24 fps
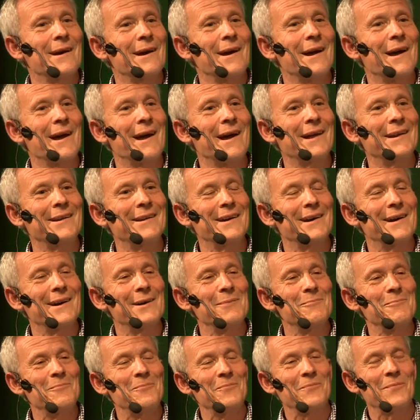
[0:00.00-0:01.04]
And
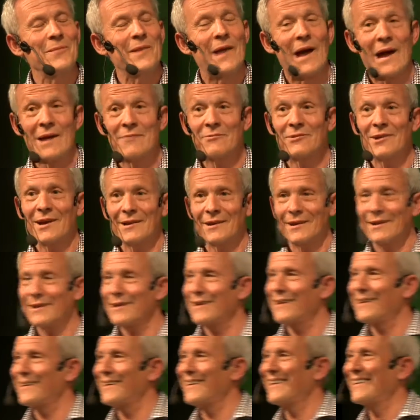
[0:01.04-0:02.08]
I've done it.
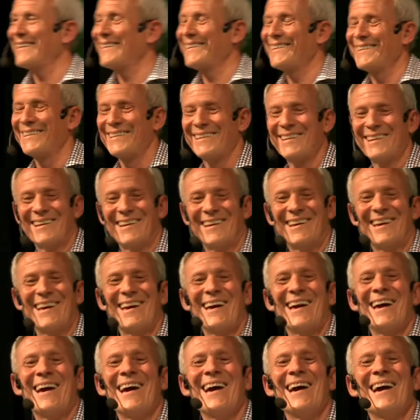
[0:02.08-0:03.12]

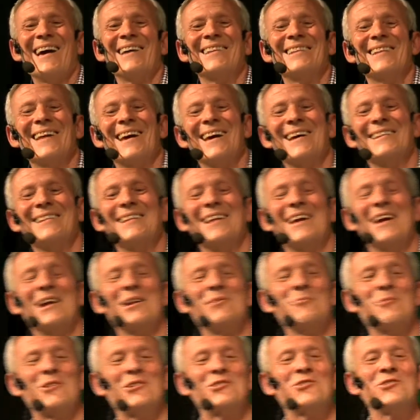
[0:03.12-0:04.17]

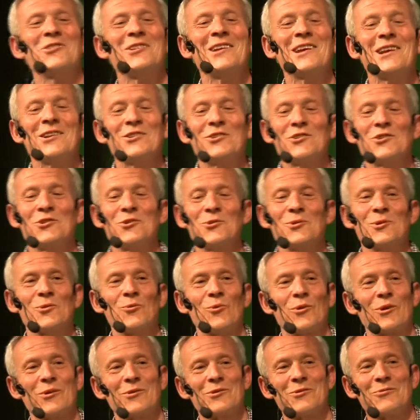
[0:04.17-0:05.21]
and what you need to do in
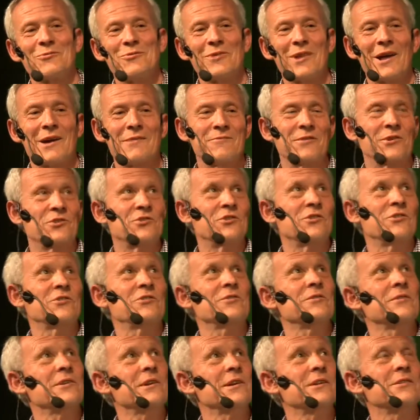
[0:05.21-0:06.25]
order to fly fish is
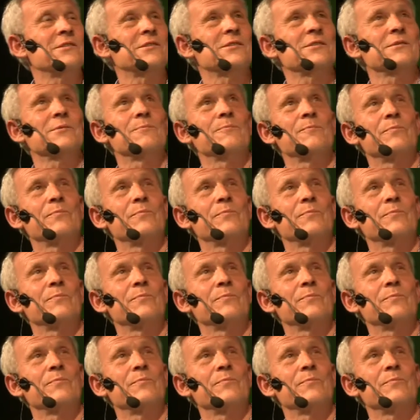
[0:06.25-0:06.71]
you need to